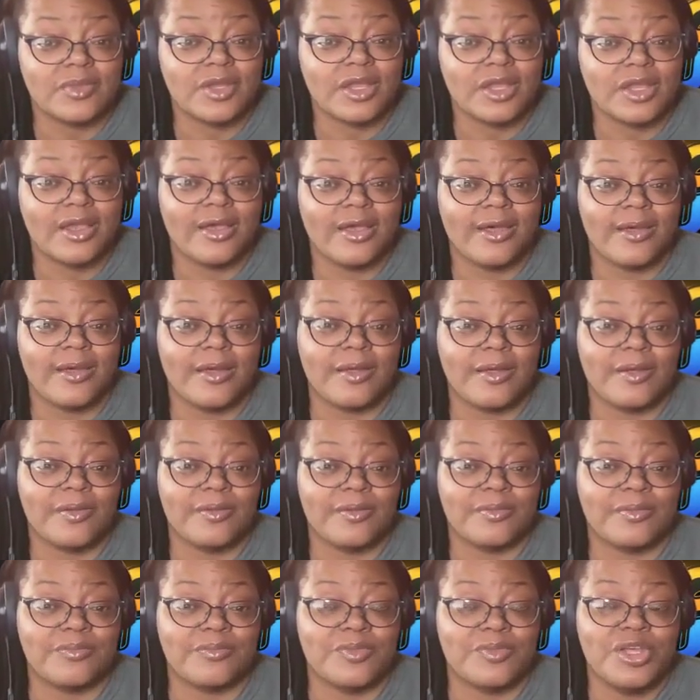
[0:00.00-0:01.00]

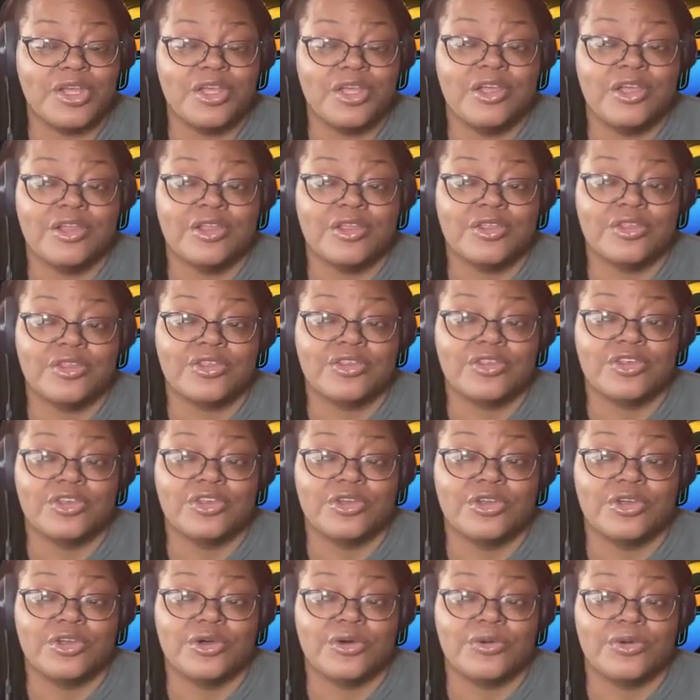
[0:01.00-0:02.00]

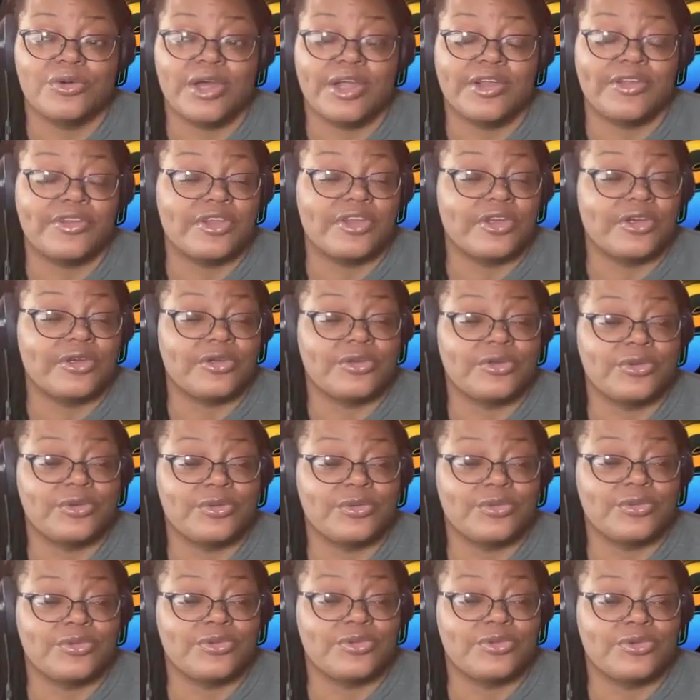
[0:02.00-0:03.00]
I dare
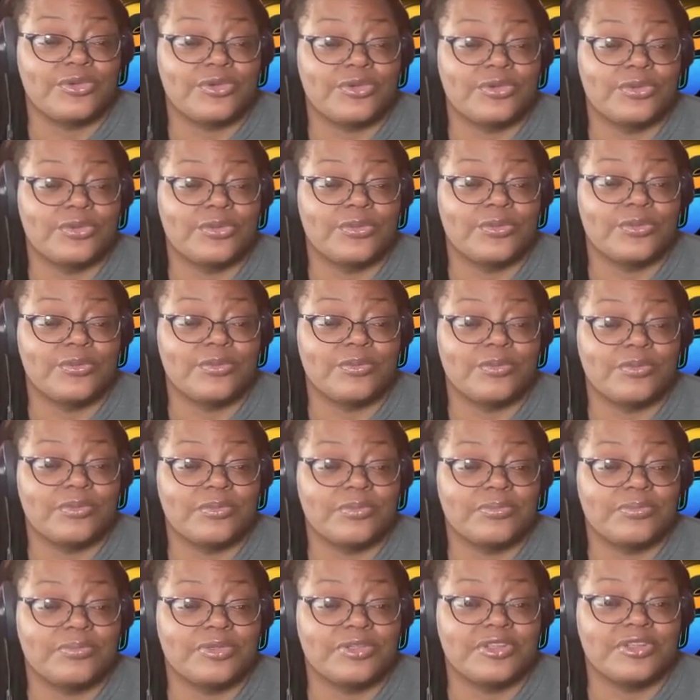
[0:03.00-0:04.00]
you to
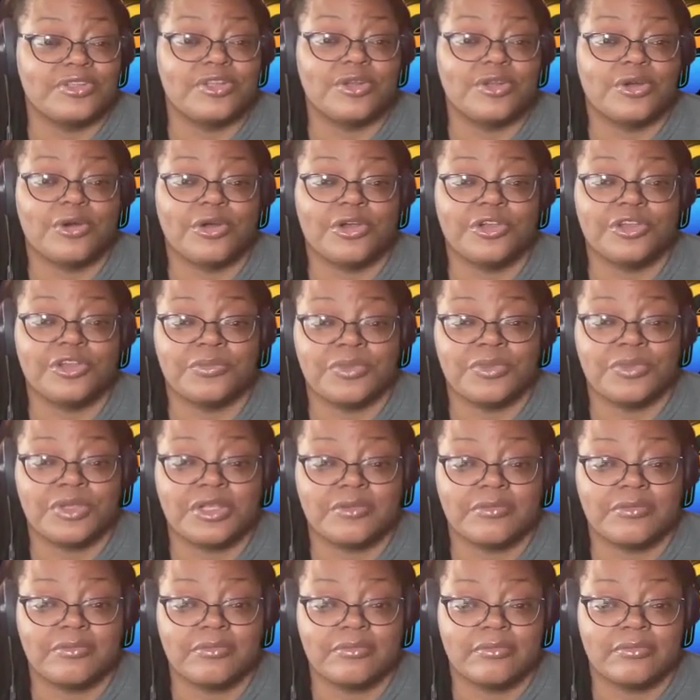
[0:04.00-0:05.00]
present an
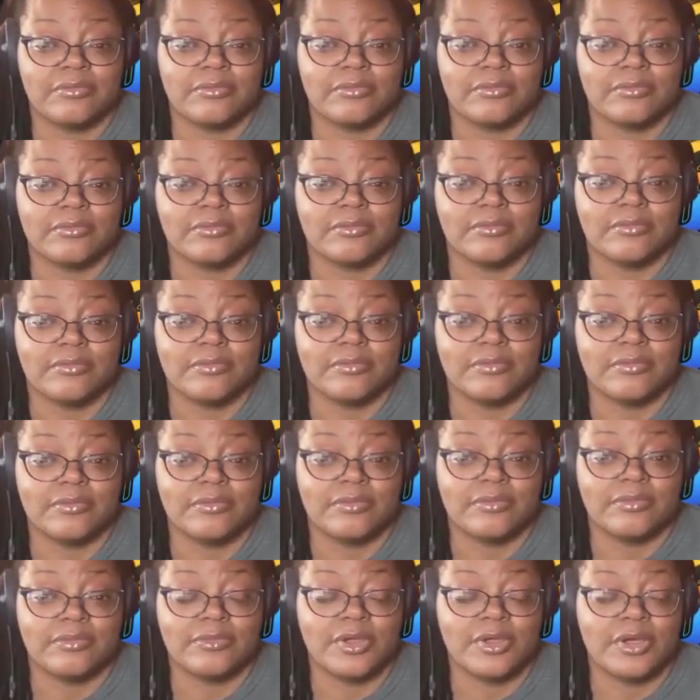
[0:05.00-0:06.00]
argument
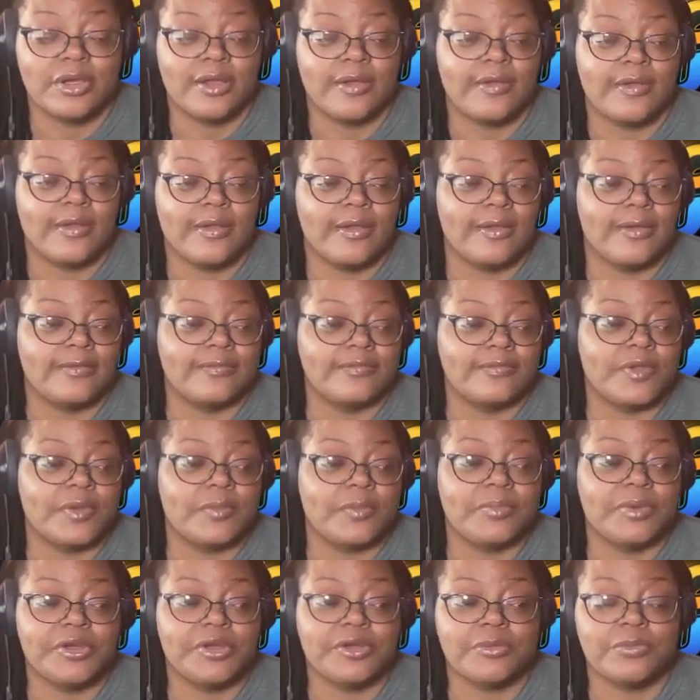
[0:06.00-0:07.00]
of a
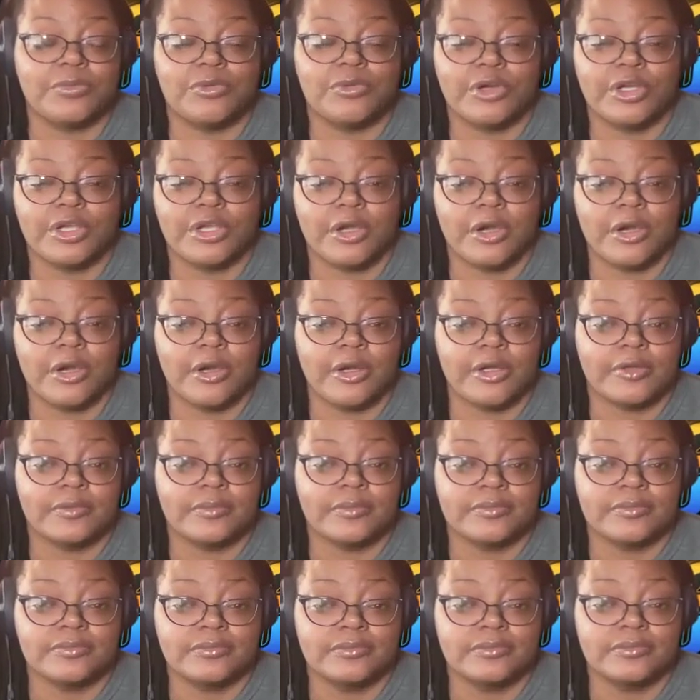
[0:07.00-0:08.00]
better point guard
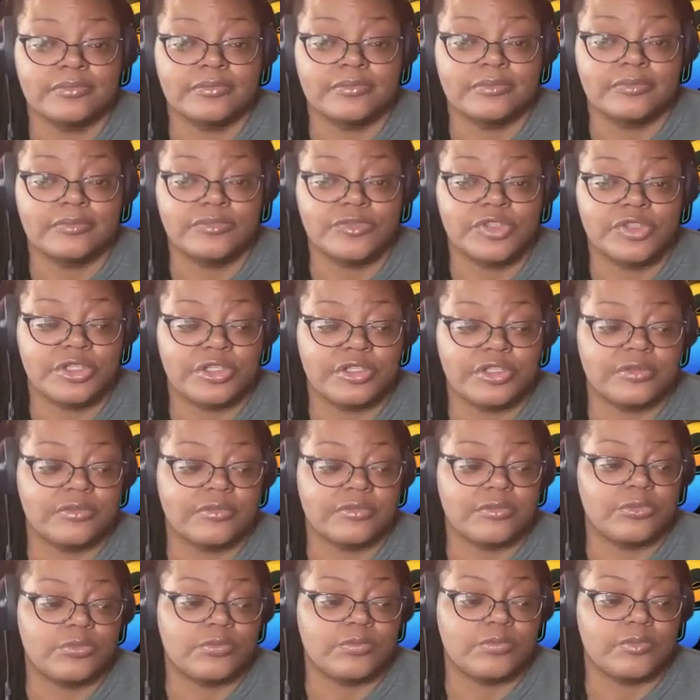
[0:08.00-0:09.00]

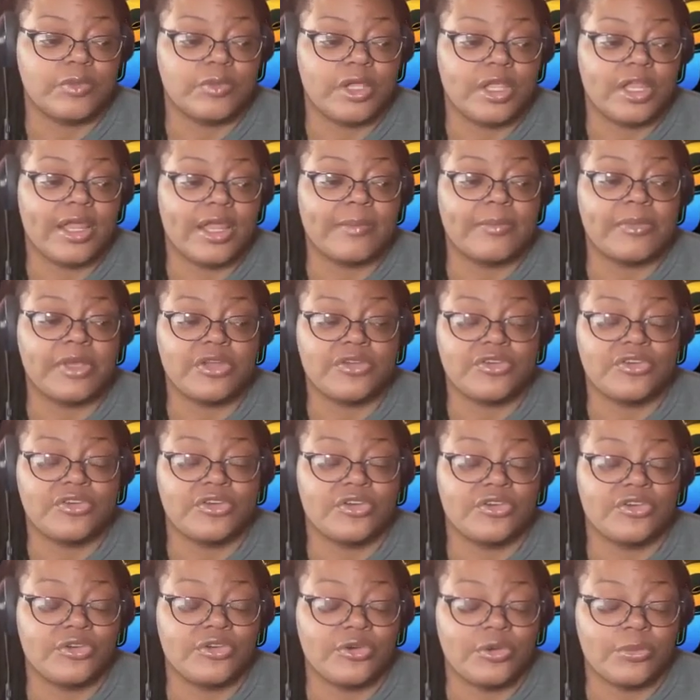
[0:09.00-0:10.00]
than, and I mean
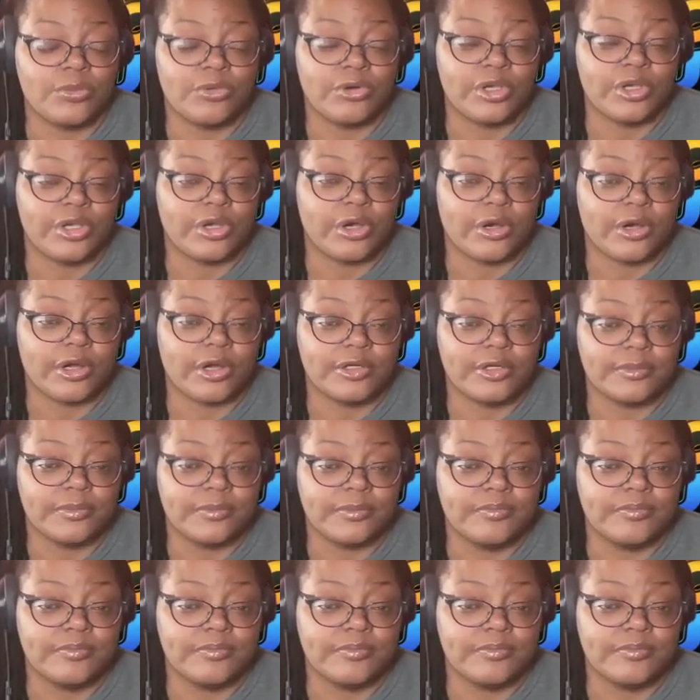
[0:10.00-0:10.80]
traditional point guard.